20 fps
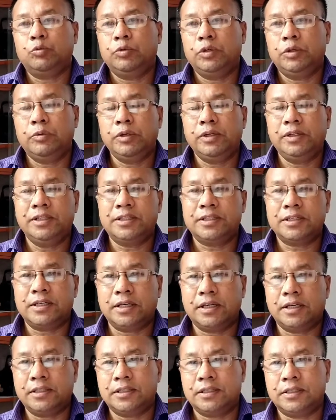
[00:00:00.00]
we will
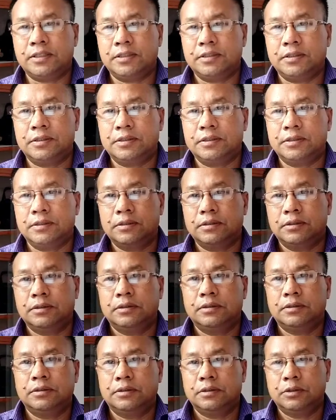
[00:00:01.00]
discuss
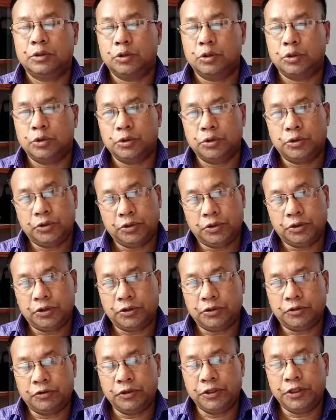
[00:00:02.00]

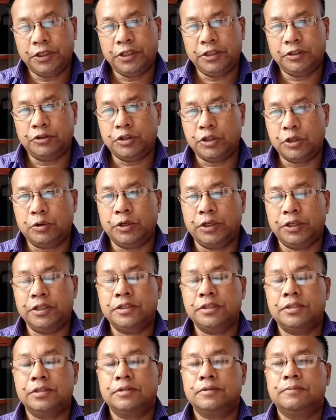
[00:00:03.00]
three
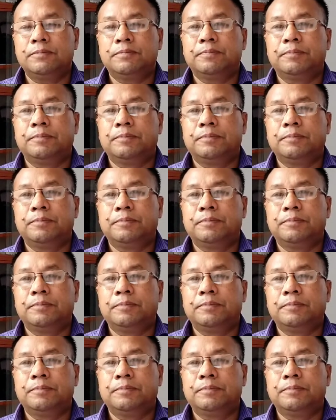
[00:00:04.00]
theories: